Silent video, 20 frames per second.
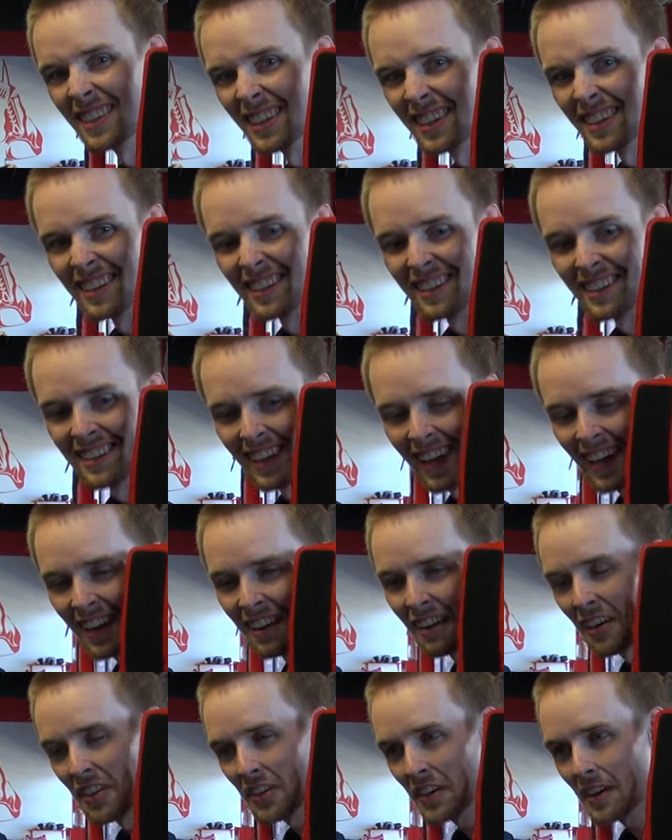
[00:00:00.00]
Yeah. I
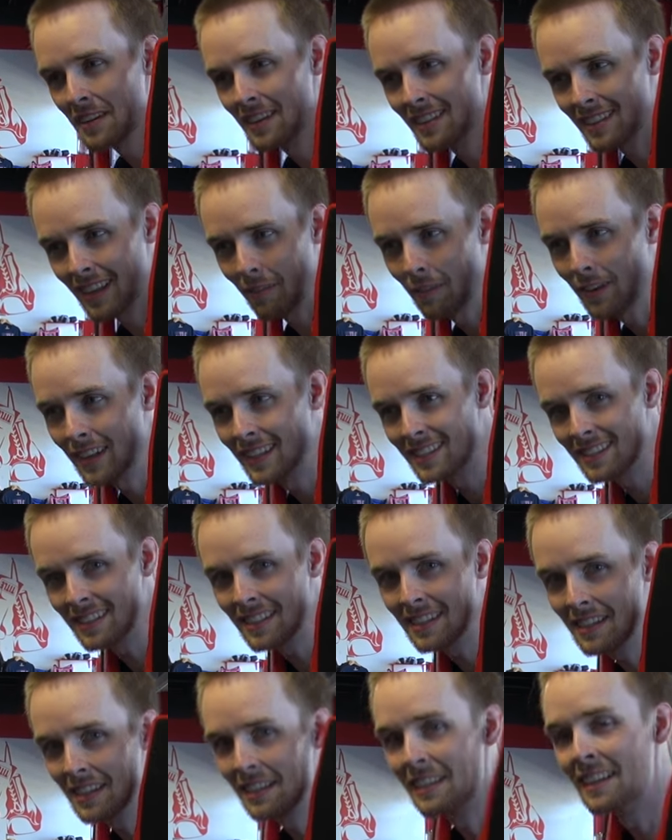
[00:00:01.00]
don't know. I think I want to
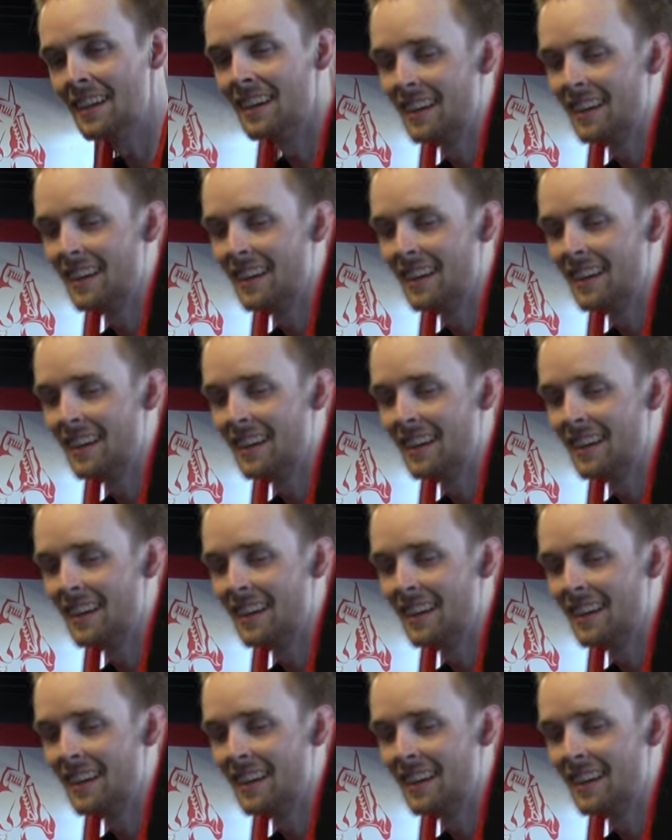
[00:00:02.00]
see.